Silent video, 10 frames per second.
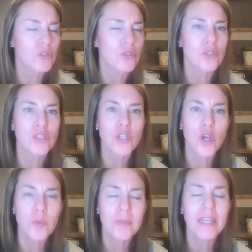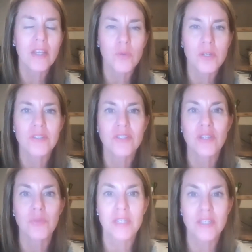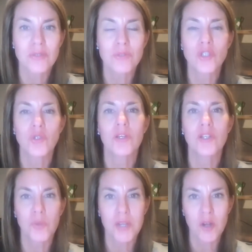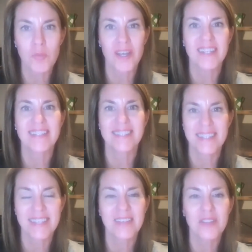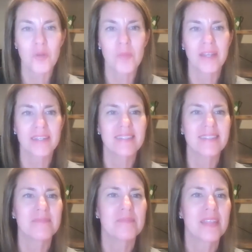There's so many oils that we use to anoint our bodies to heal our bodies.